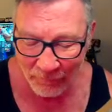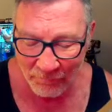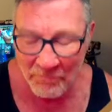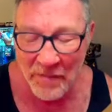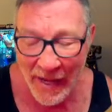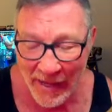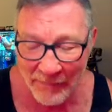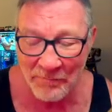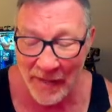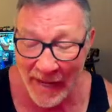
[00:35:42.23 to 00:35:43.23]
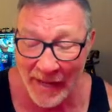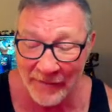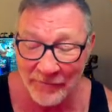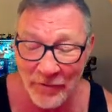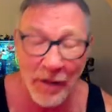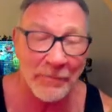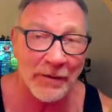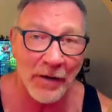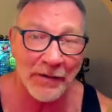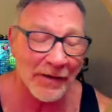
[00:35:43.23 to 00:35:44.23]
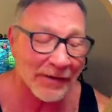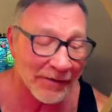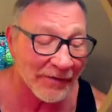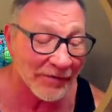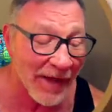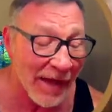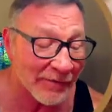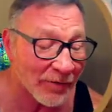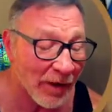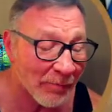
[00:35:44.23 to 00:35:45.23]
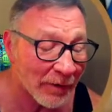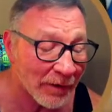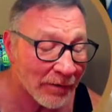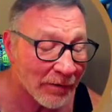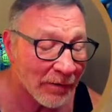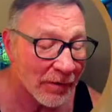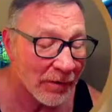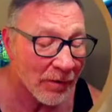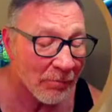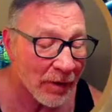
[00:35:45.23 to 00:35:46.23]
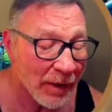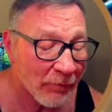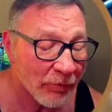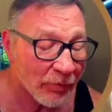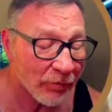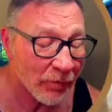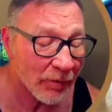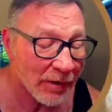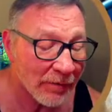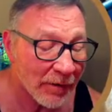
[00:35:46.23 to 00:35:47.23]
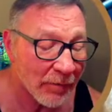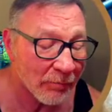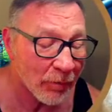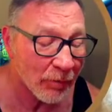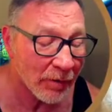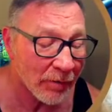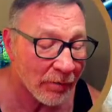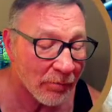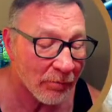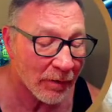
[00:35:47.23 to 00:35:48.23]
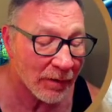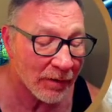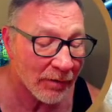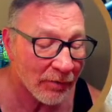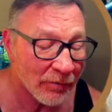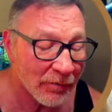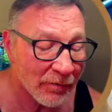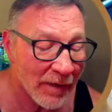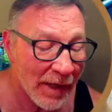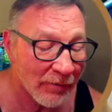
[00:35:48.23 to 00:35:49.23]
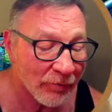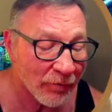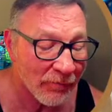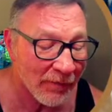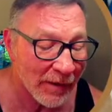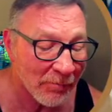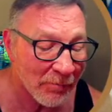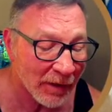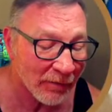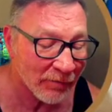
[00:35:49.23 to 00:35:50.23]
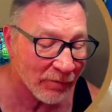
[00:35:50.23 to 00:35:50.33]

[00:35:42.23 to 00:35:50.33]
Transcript: bad copyright, like an exact copy. But I would just go ahead and let them do it, because that is your fan base.